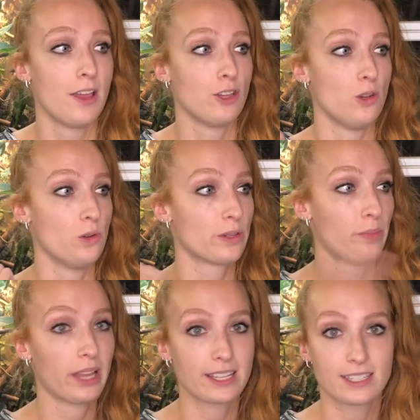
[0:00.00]
Use
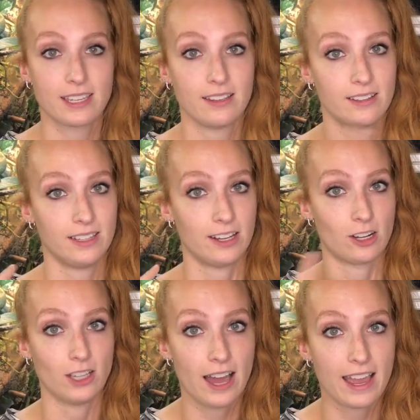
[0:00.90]
plants that
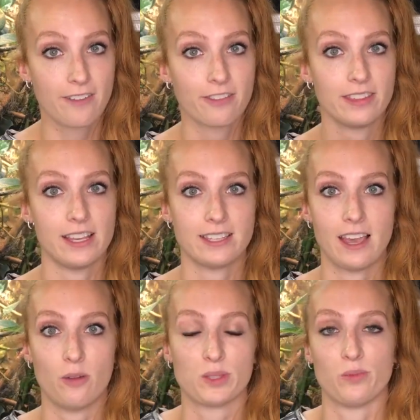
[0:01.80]
are live. This
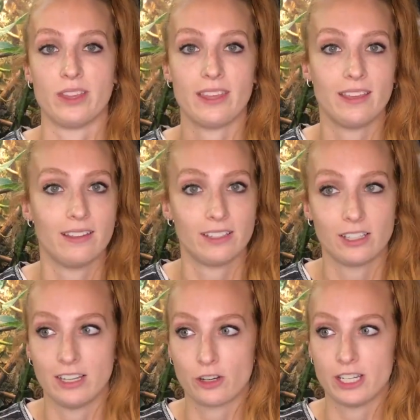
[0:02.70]
helps with
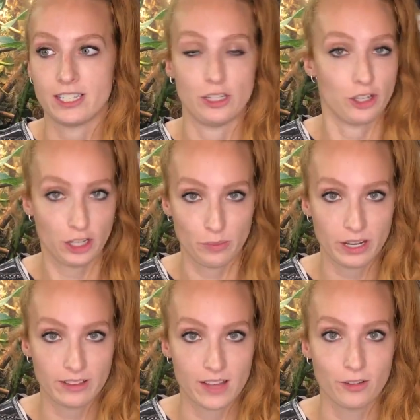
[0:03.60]
increasing your
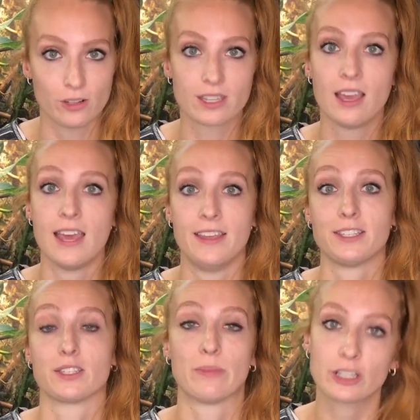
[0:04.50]
humidity levels.
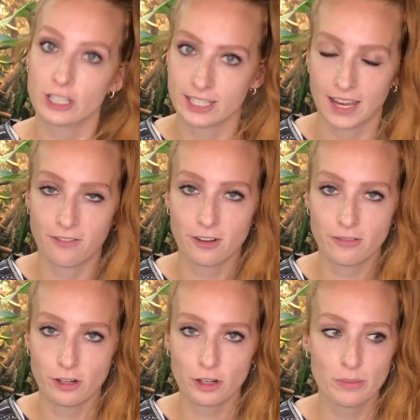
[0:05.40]
This is much safer
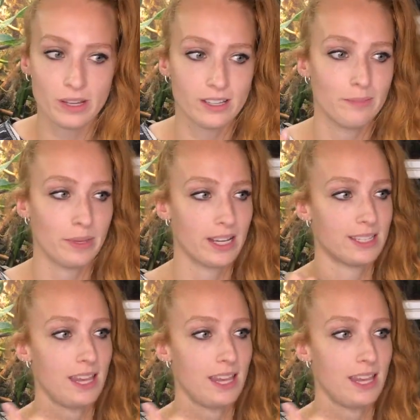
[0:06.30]
for your chameleon because